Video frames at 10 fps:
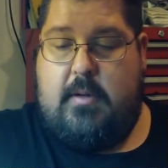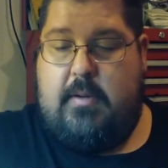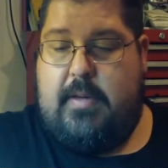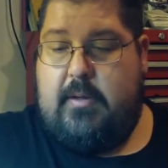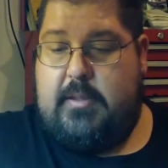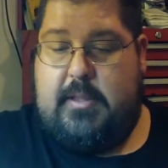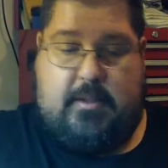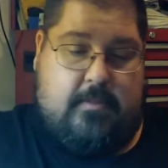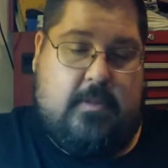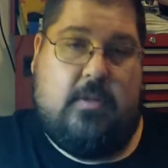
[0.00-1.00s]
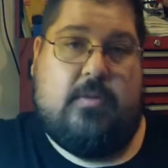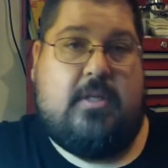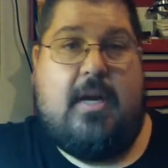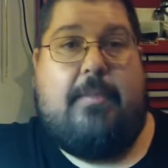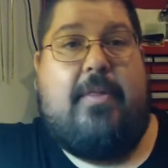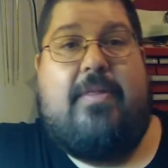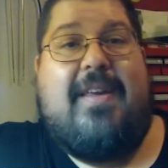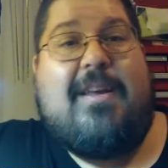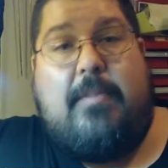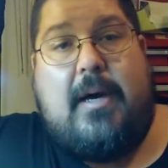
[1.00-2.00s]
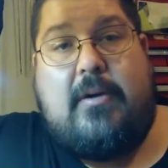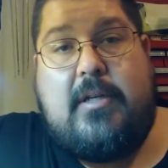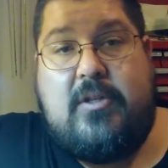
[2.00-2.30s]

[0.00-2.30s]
that'll teach them. Don't stop and think about it,